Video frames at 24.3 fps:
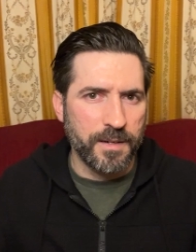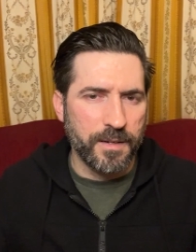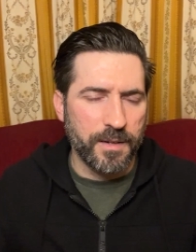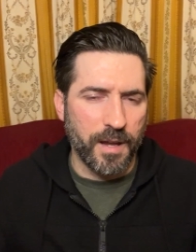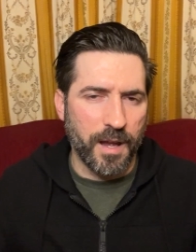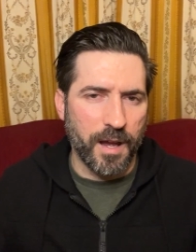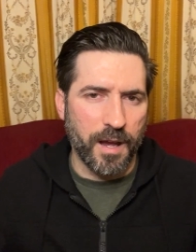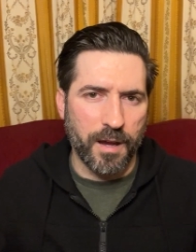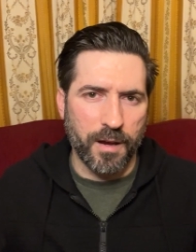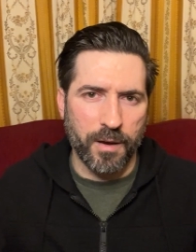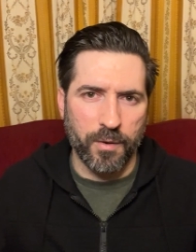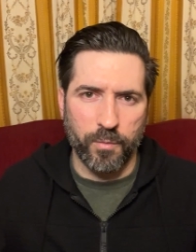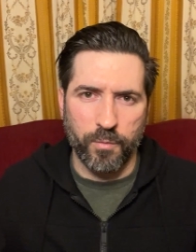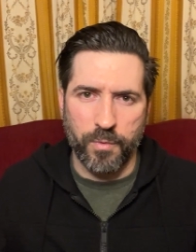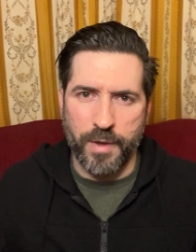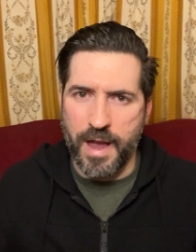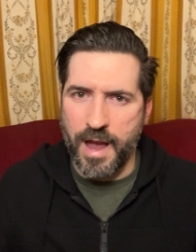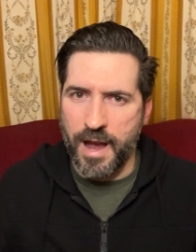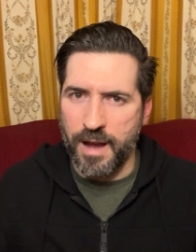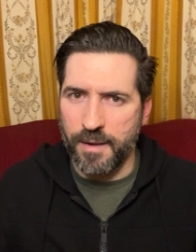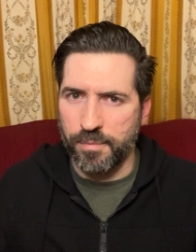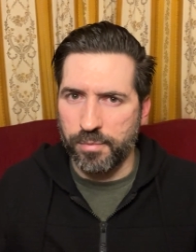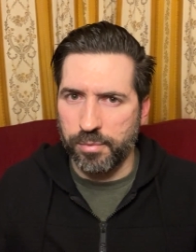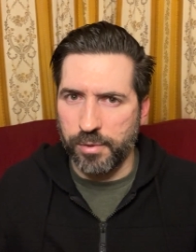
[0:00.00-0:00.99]

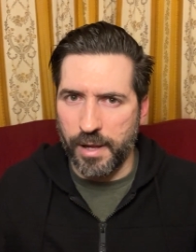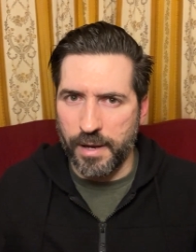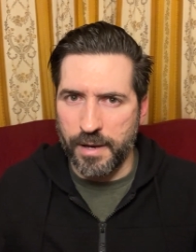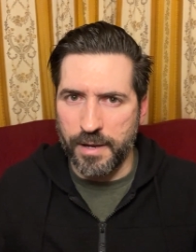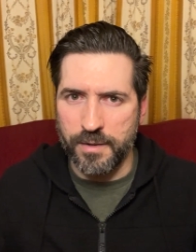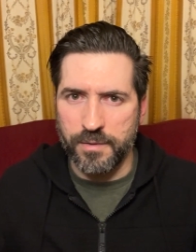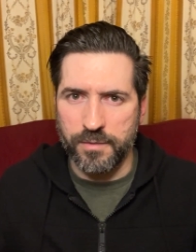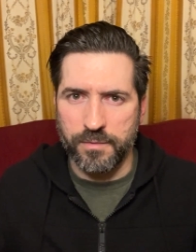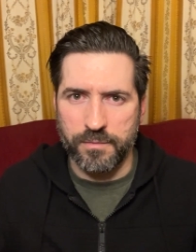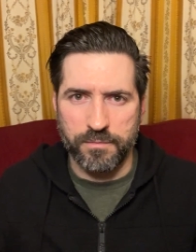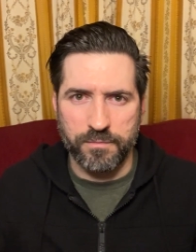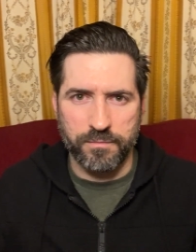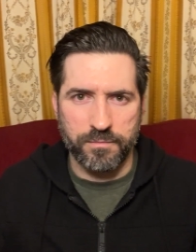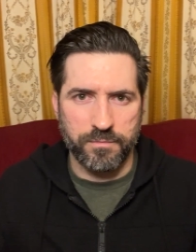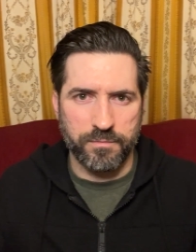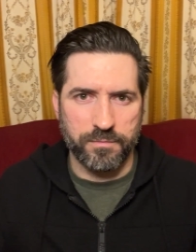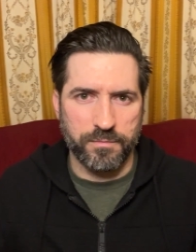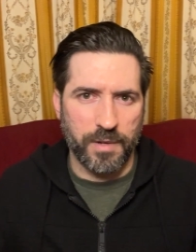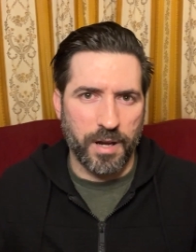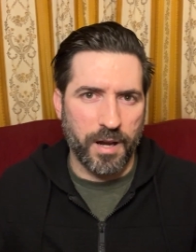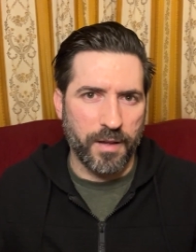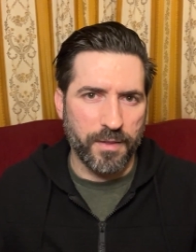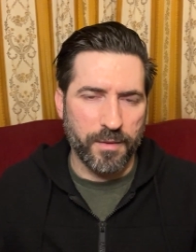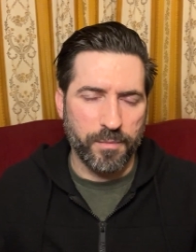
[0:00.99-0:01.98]
Our planet,
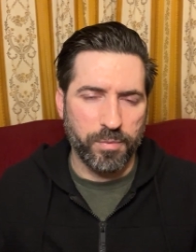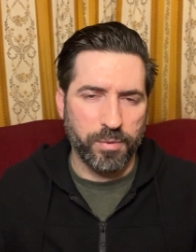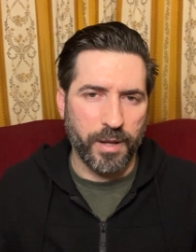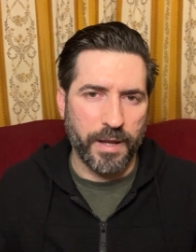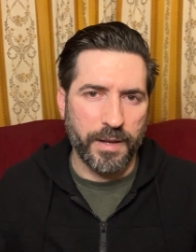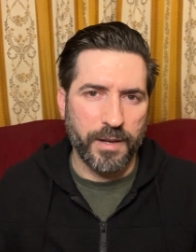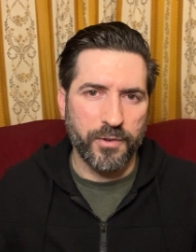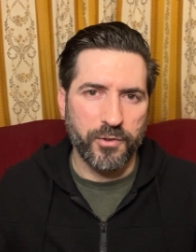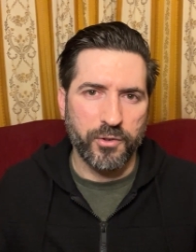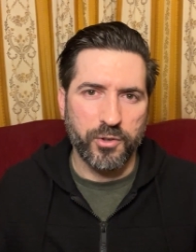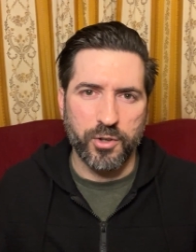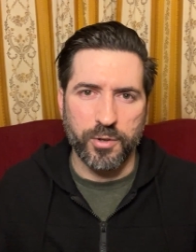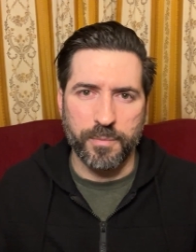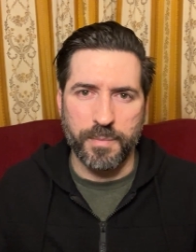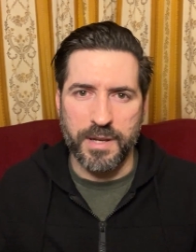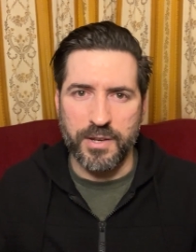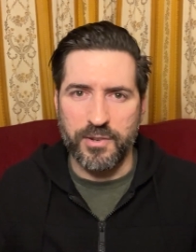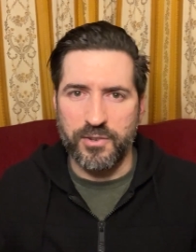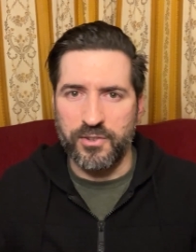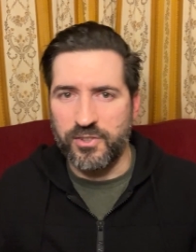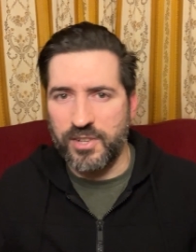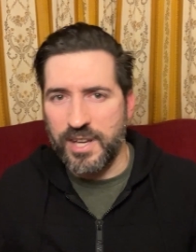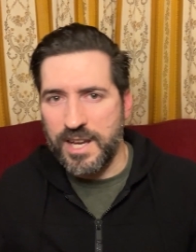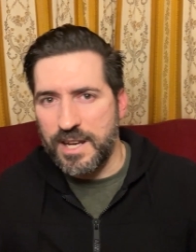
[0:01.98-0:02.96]
other planets could be
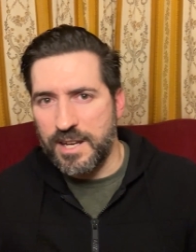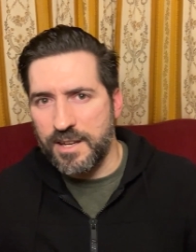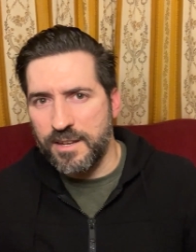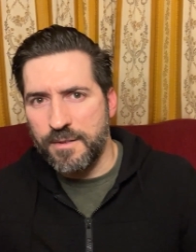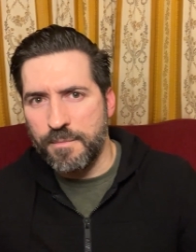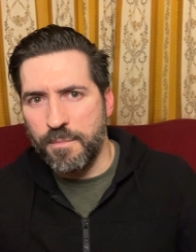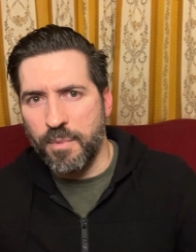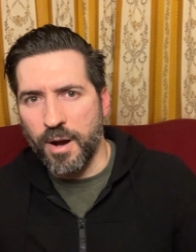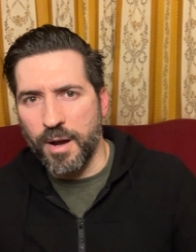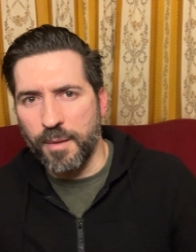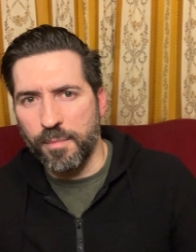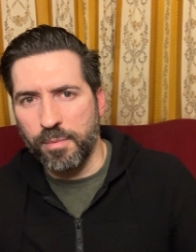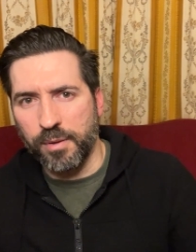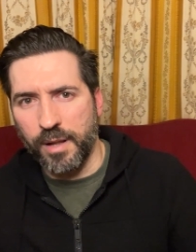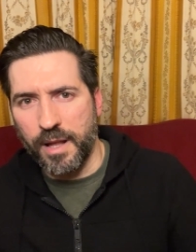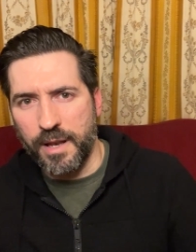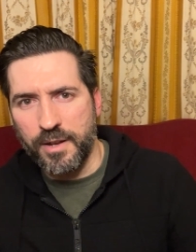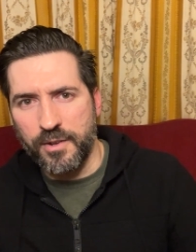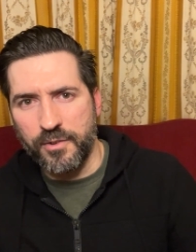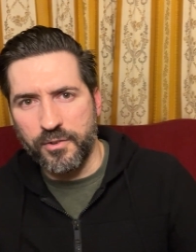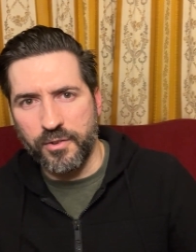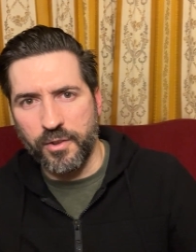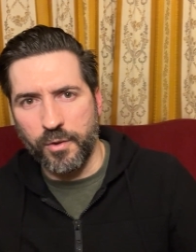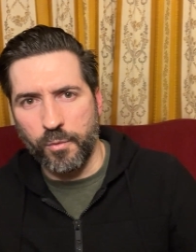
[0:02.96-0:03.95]
seeded by
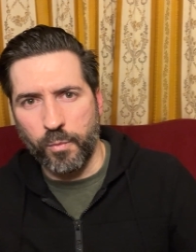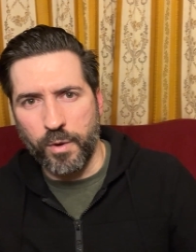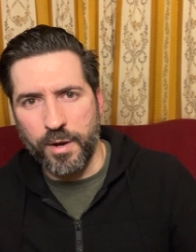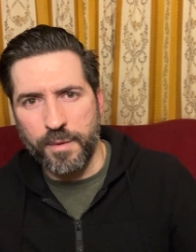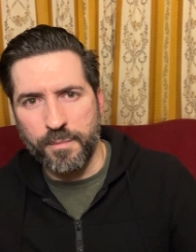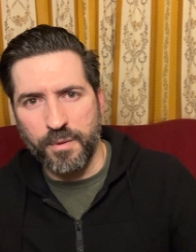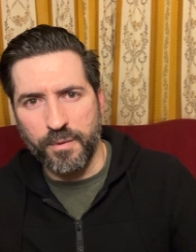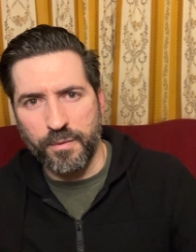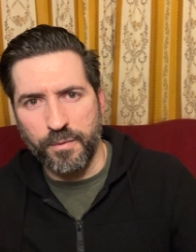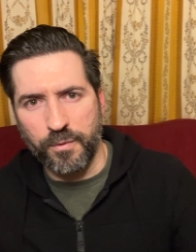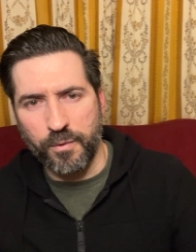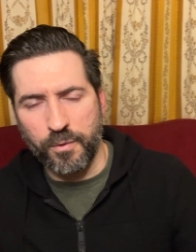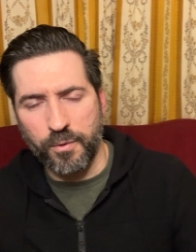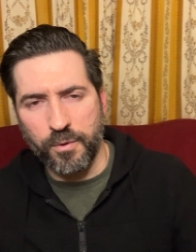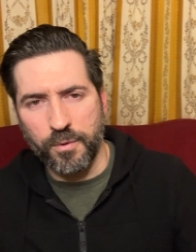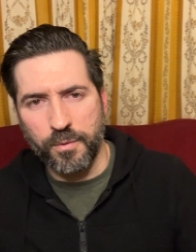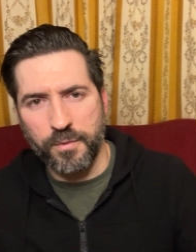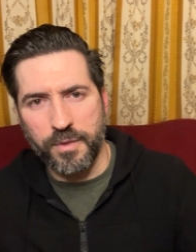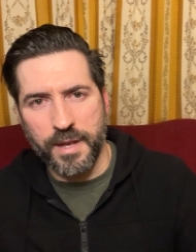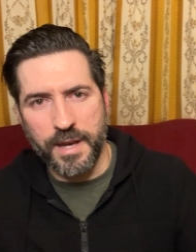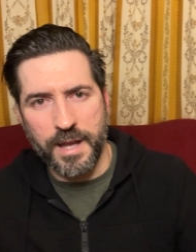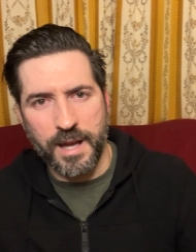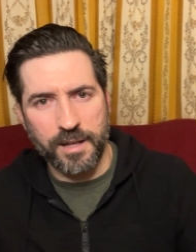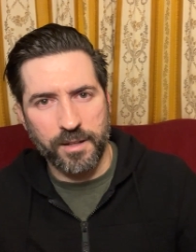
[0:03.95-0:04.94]
planets that went before
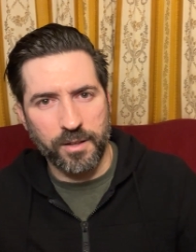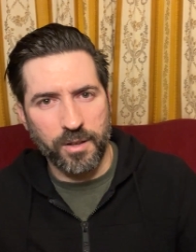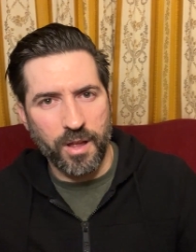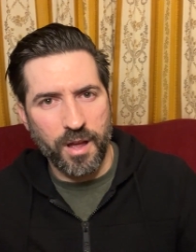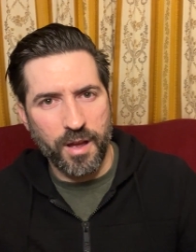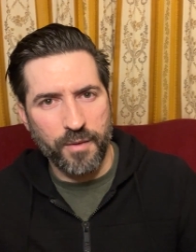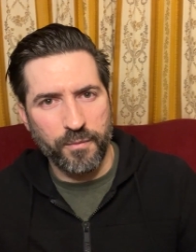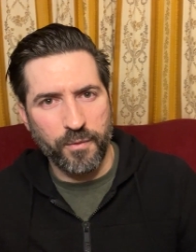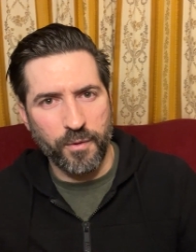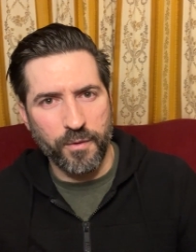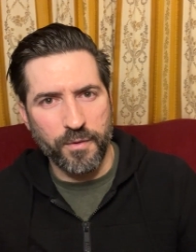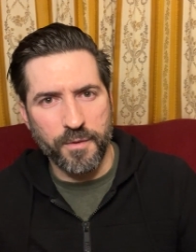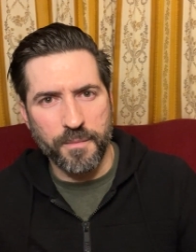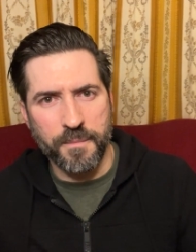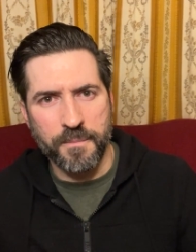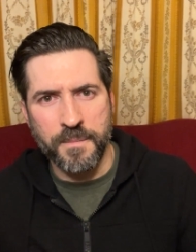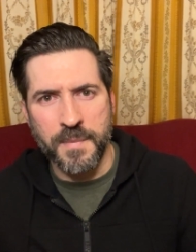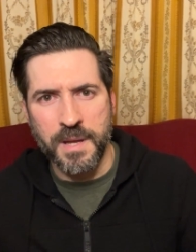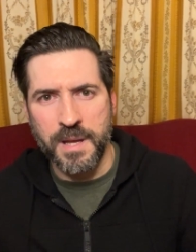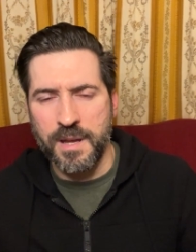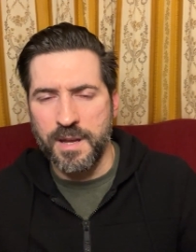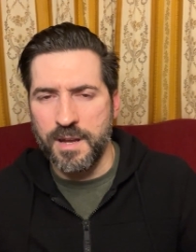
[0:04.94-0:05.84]
that had life on them.